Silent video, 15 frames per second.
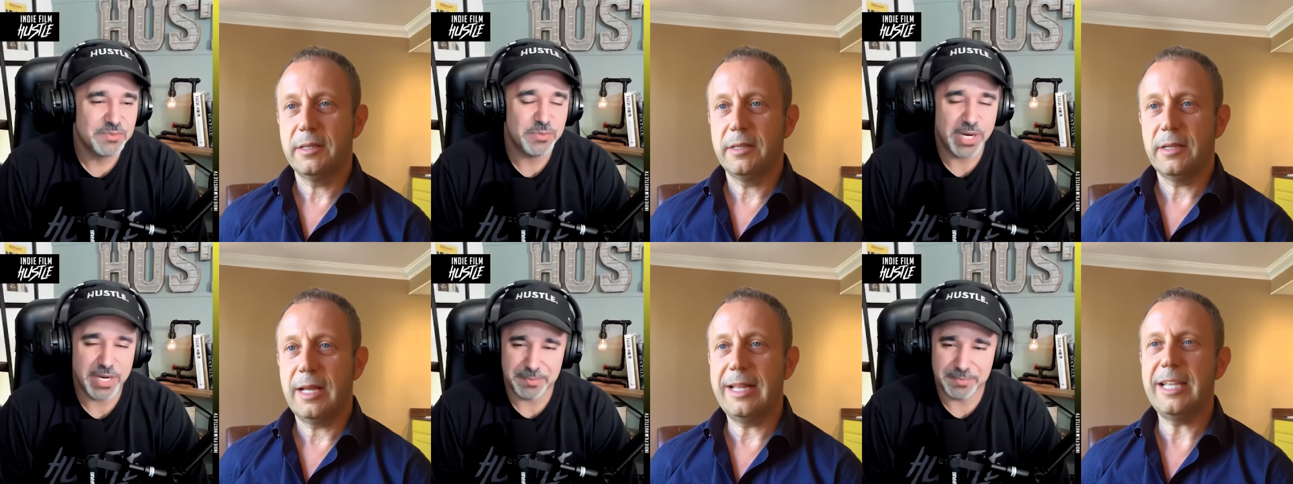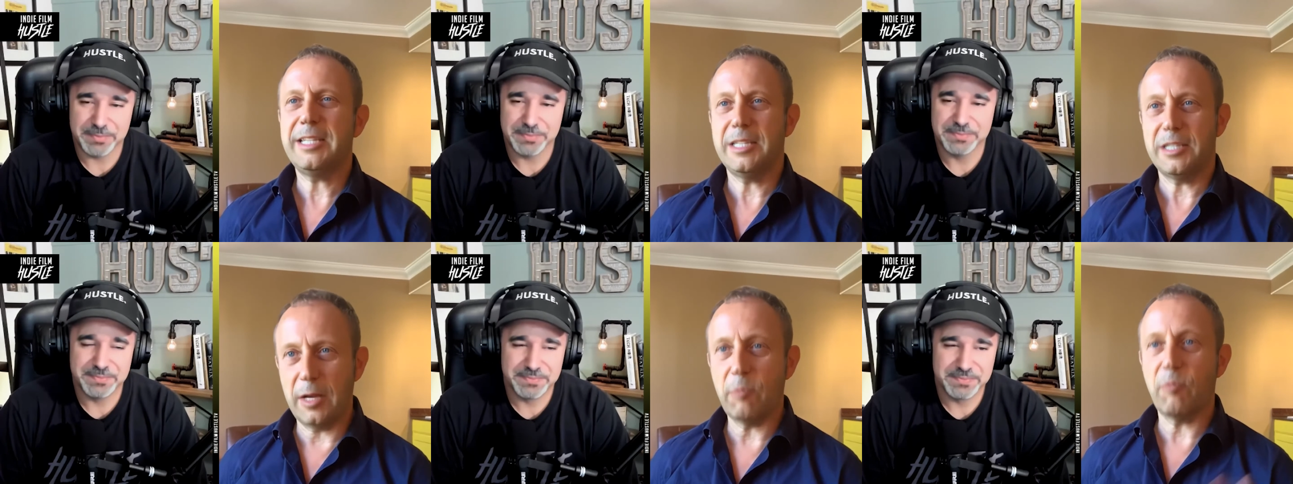Speaker 1: Right.
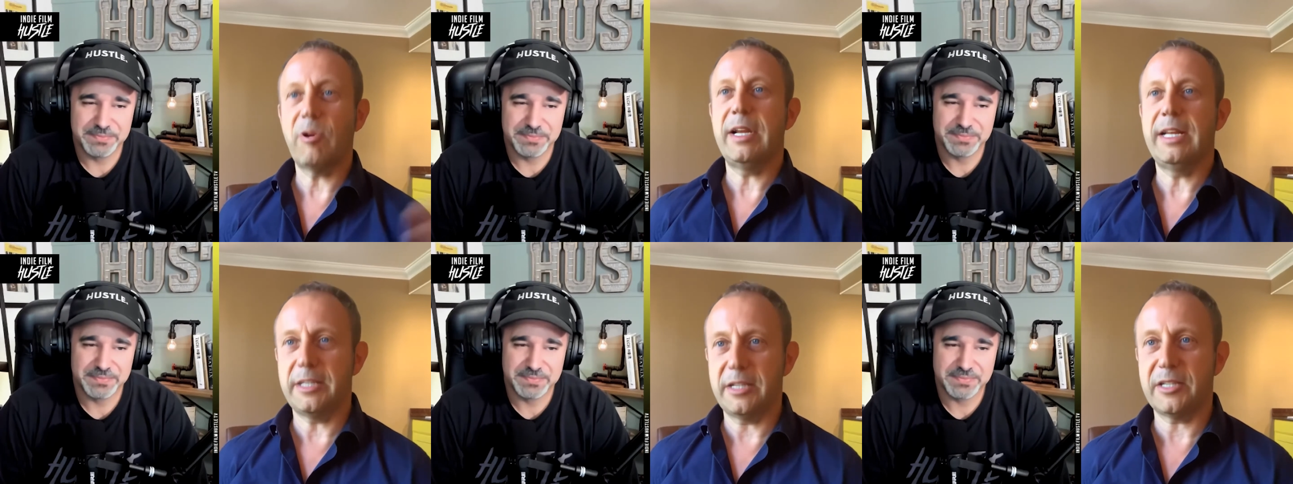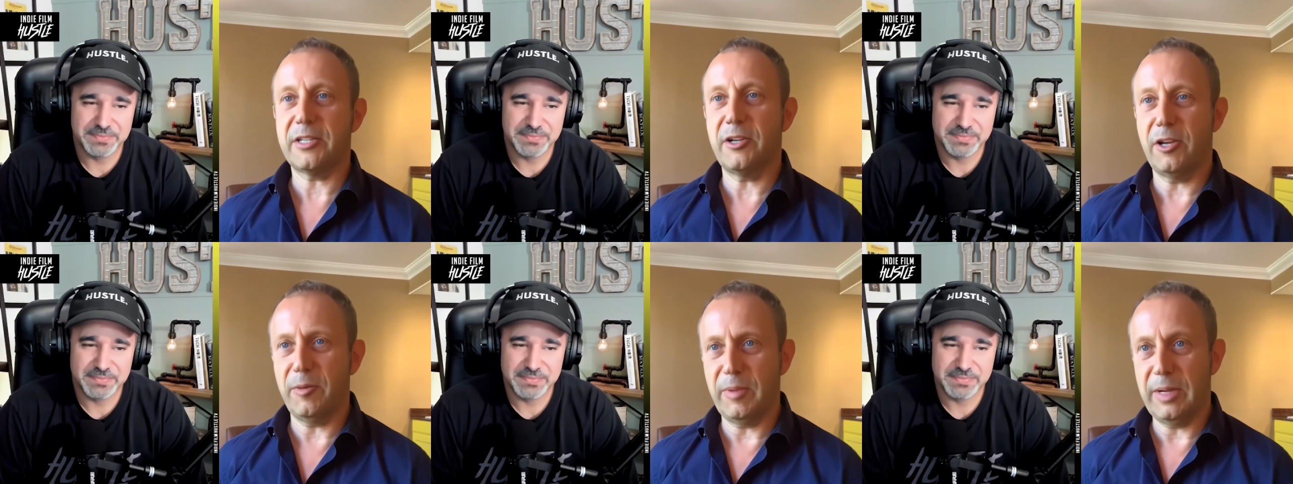Unless it's like really
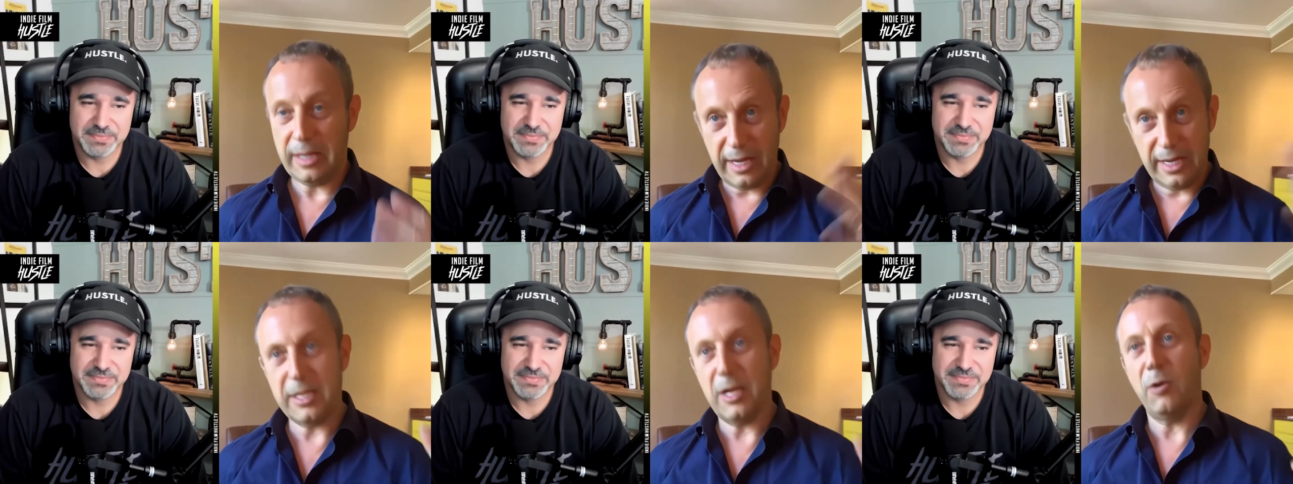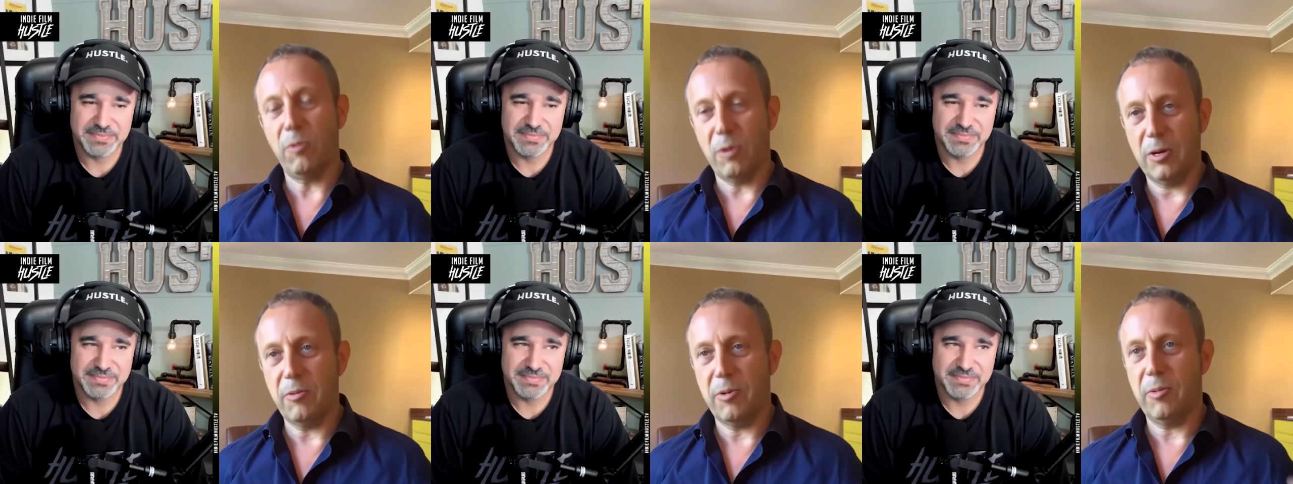disturbing that I
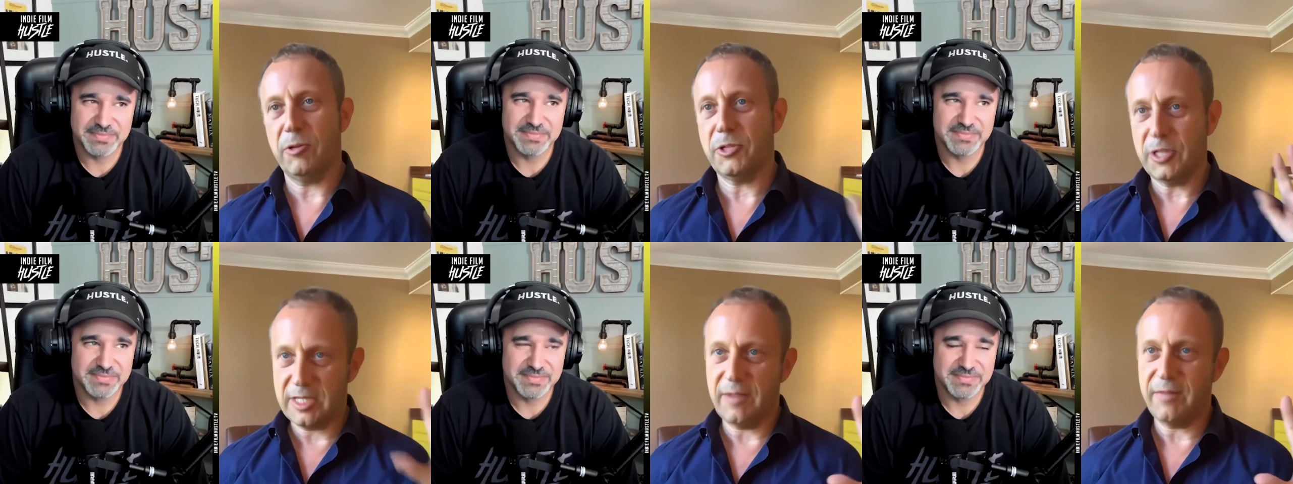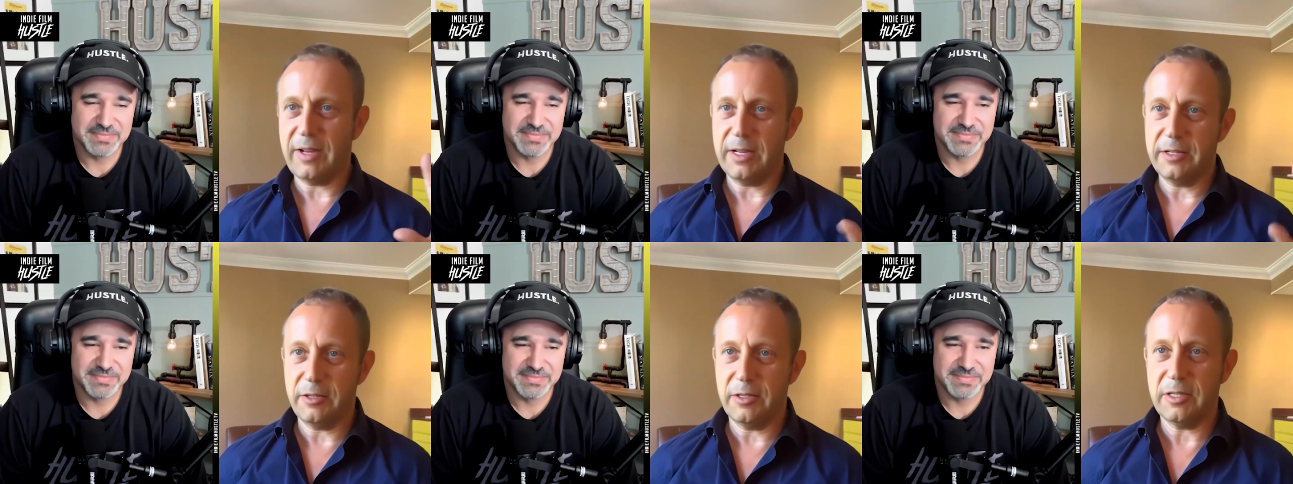don't want to rewatch it because I
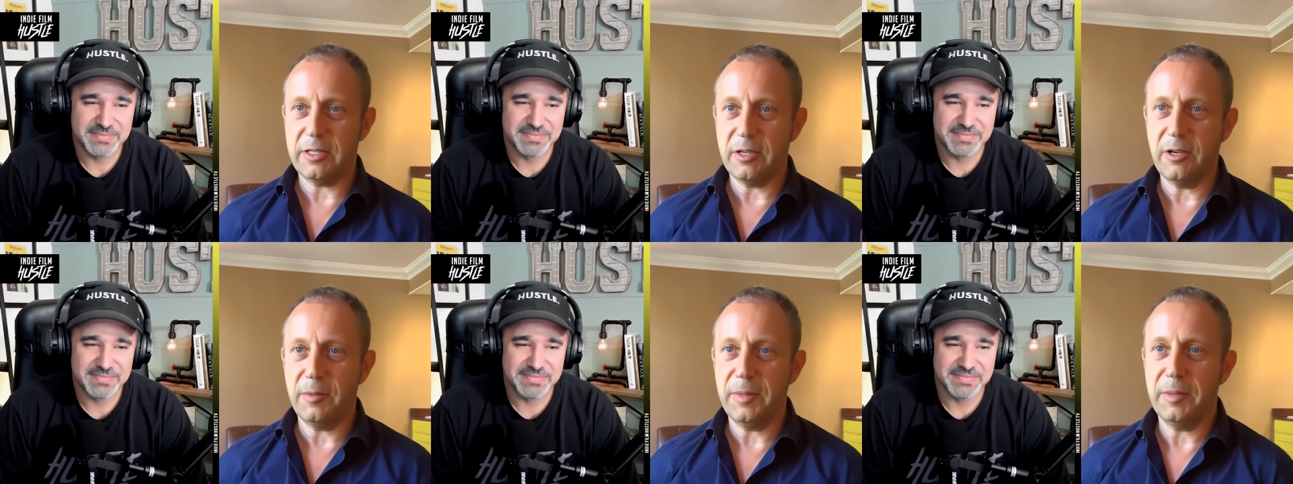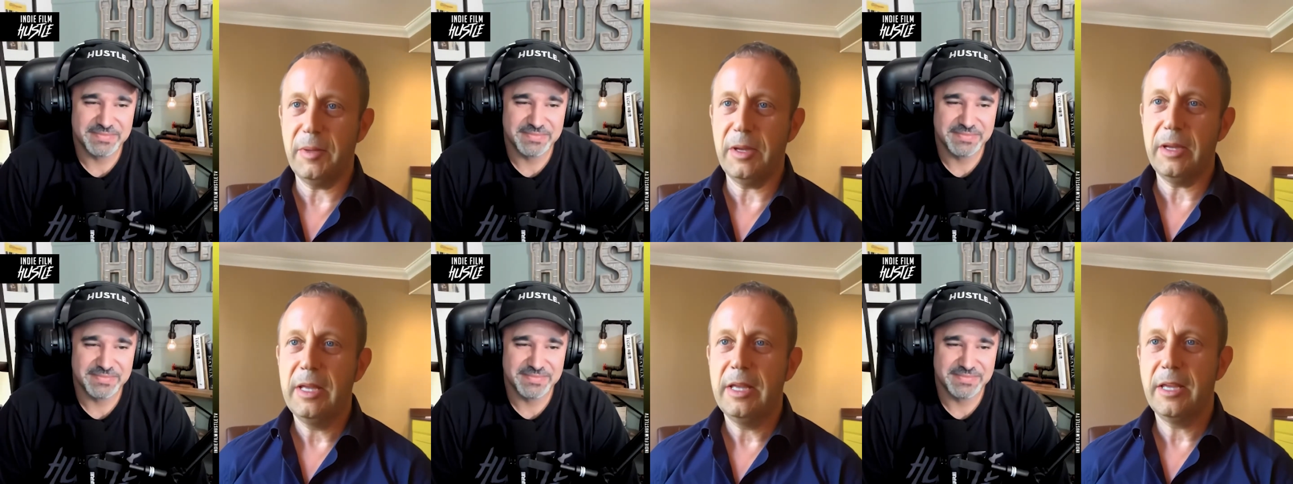found it too disturbing.
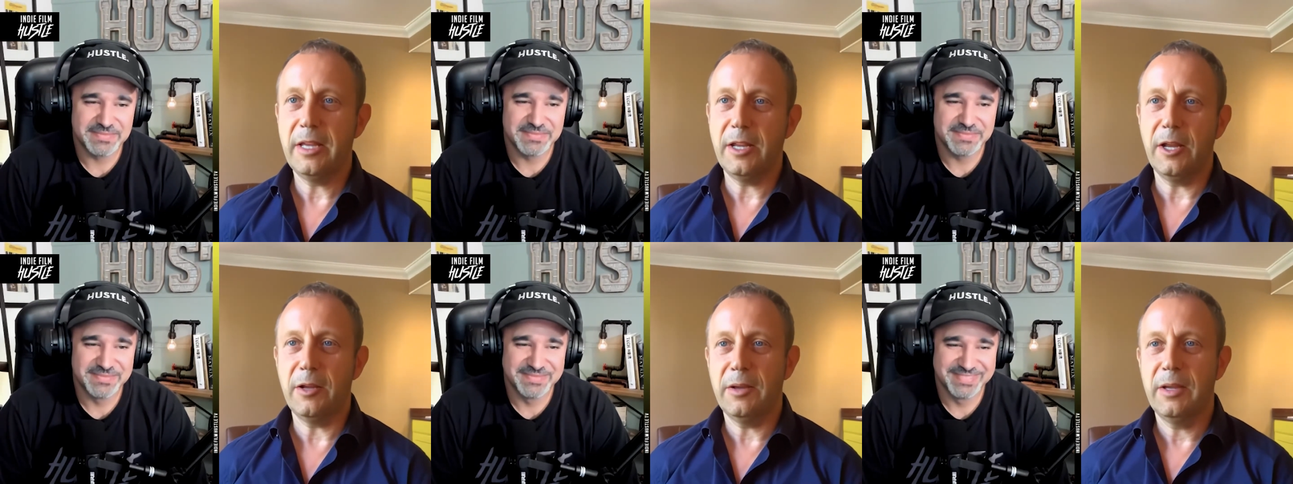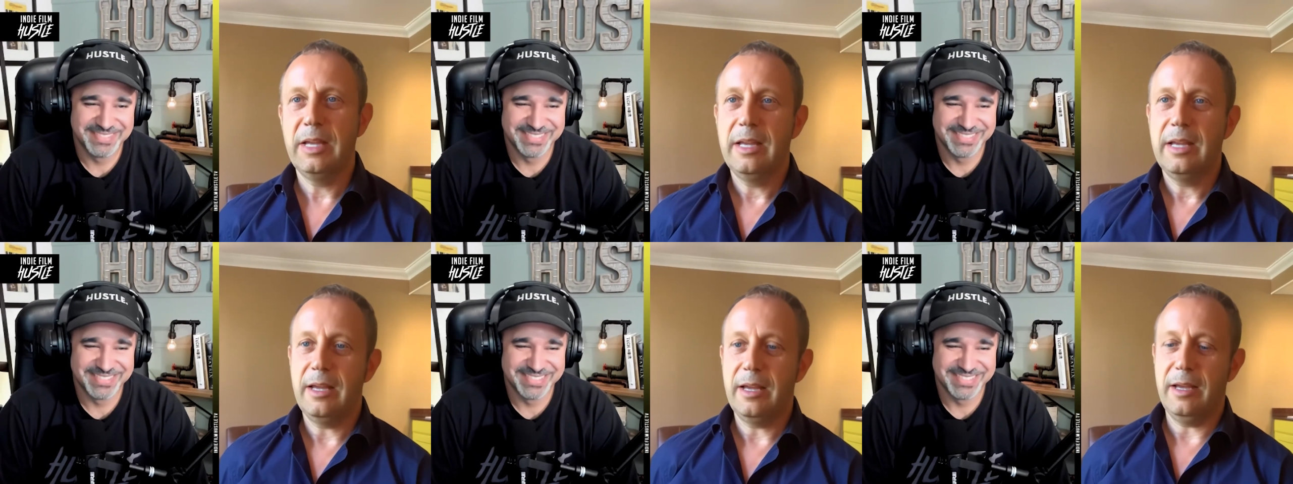But you know,
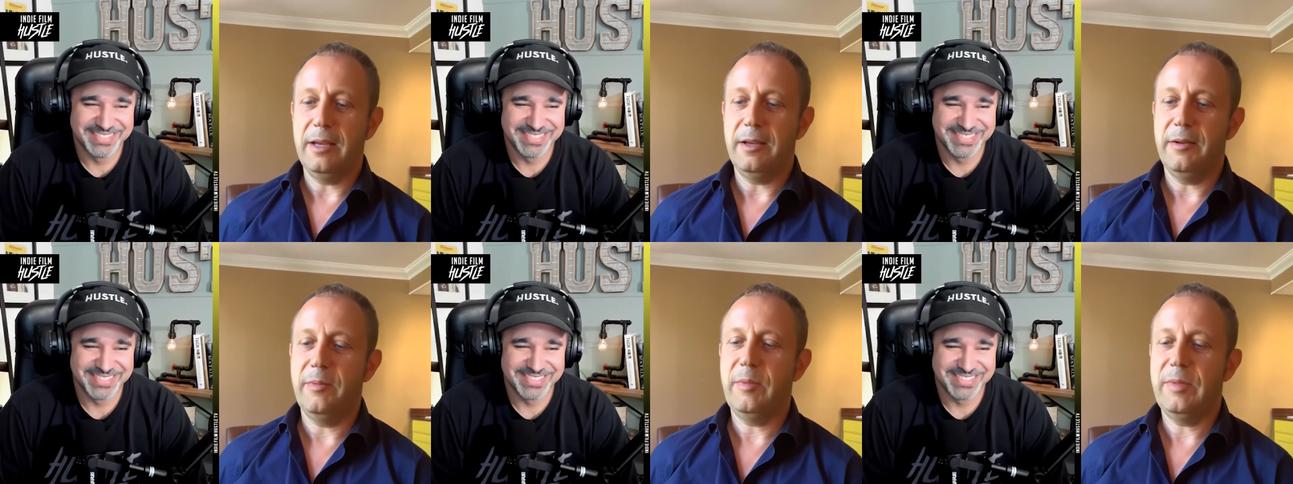uh,